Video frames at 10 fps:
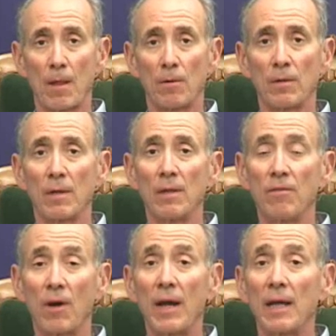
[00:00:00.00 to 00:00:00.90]
The
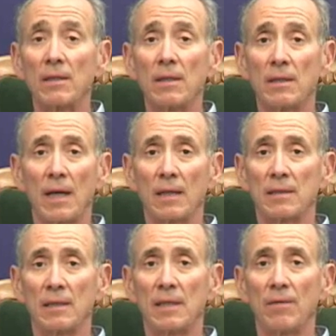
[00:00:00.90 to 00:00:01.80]
very end of the
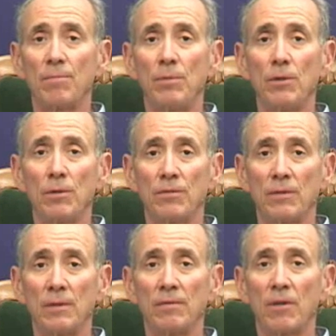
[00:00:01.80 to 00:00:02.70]
text has that
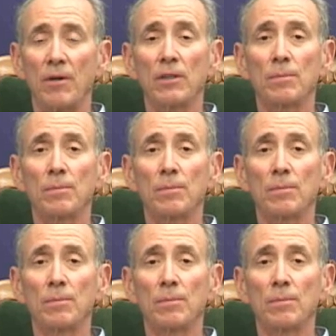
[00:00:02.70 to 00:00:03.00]
beautiful and very